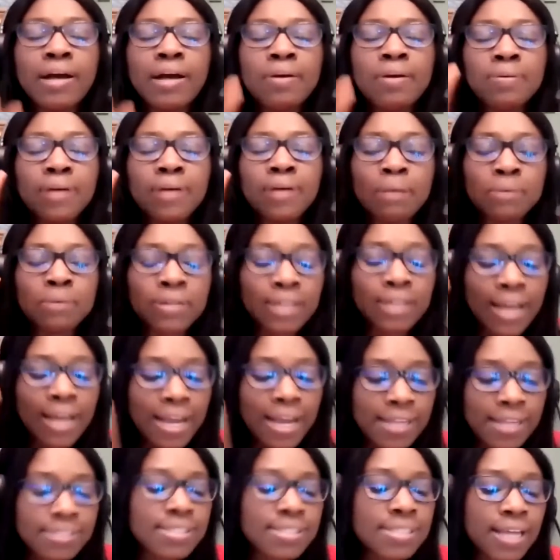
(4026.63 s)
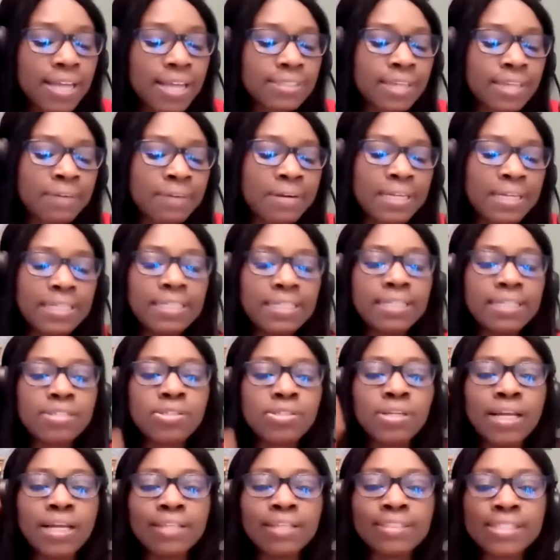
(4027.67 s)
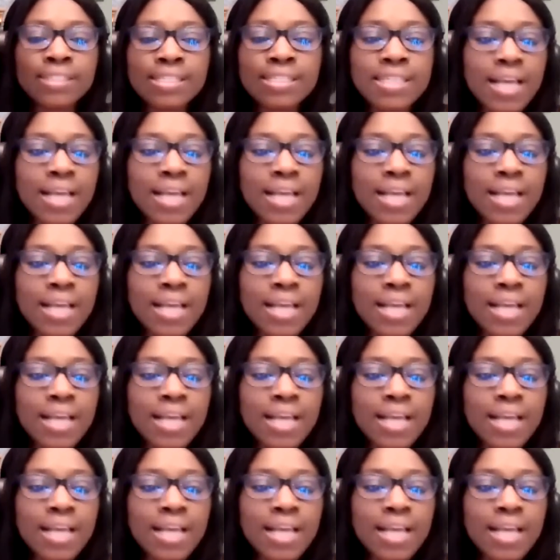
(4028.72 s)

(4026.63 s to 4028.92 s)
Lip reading: Now, I'm going to answer directly so that